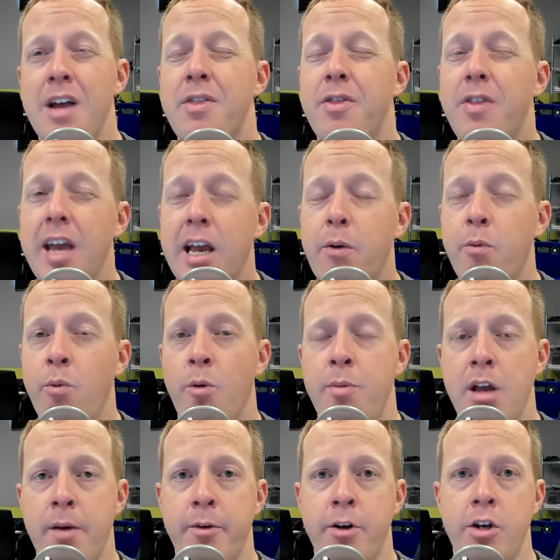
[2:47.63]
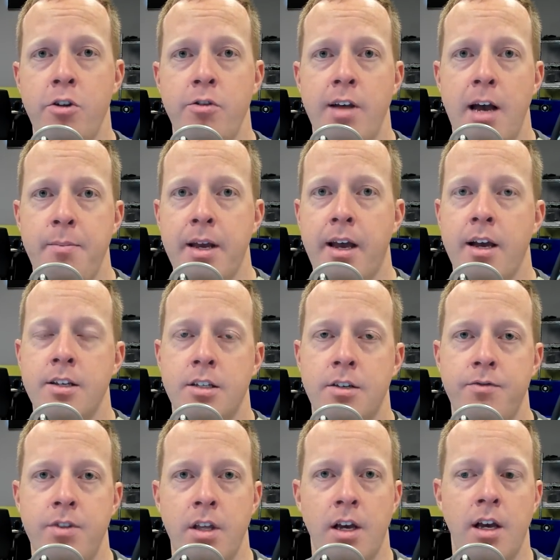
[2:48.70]
I think we'll be able to do that because
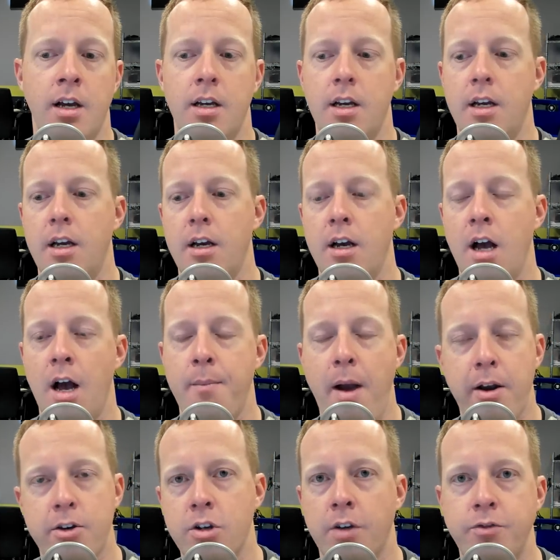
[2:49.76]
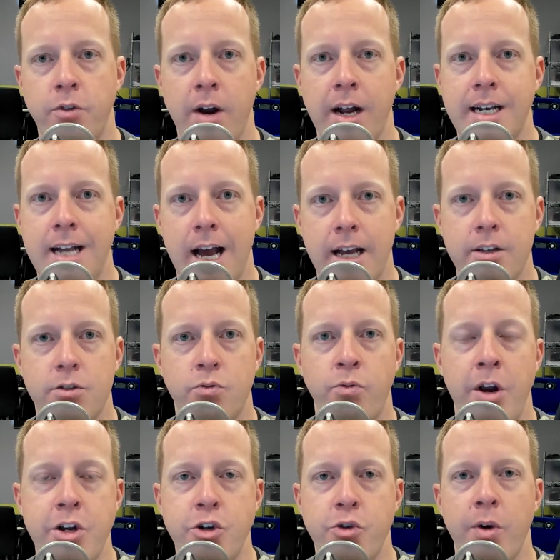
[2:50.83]
of the Microsoft DirectX
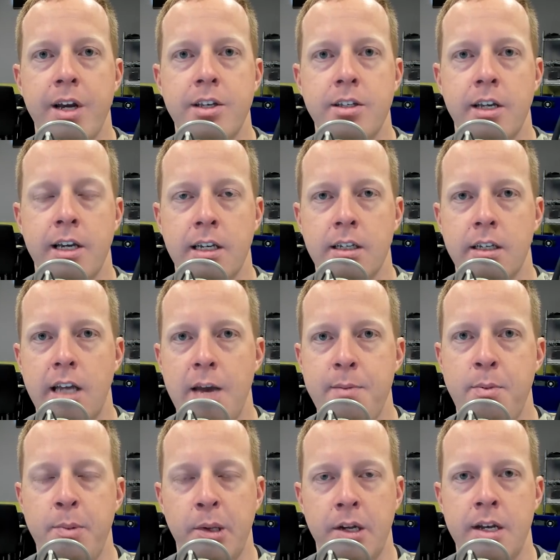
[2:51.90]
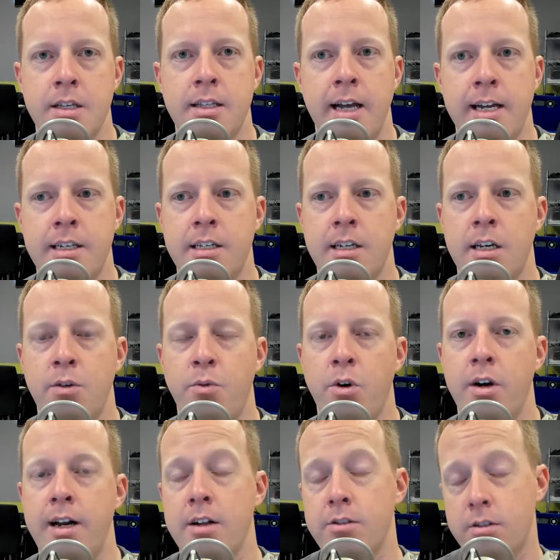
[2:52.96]
ray tracing capabilities that were
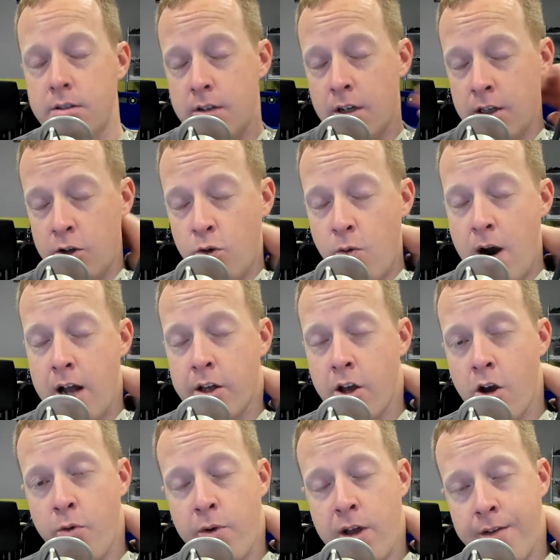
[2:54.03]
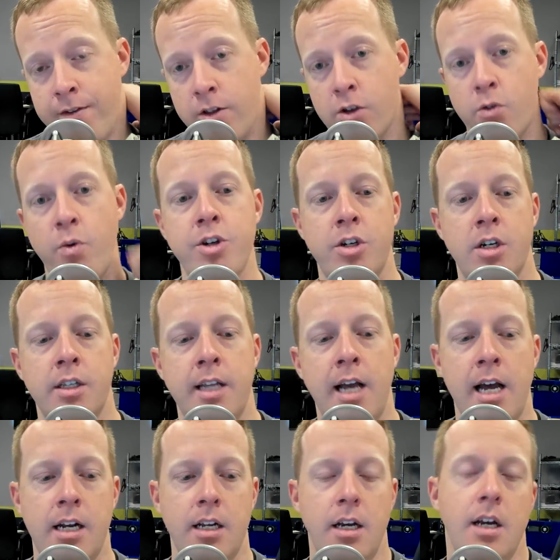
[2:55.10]
announced a little while ago. We have another question on
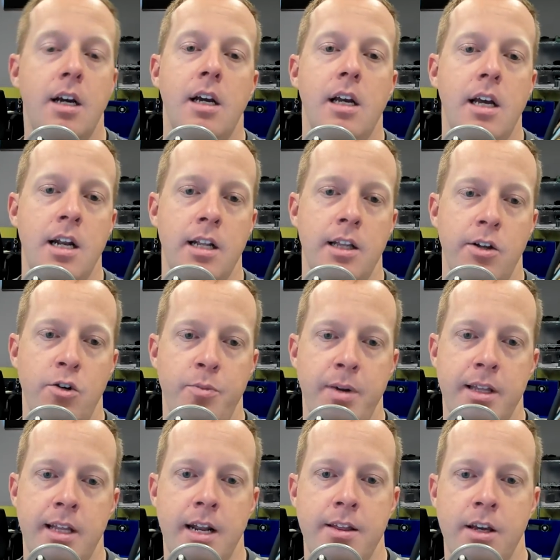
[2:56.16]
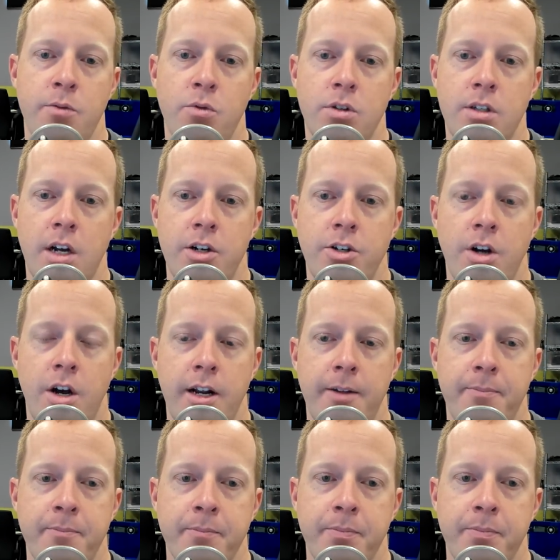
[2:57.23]
that in a little bit that I think we'll touch on it.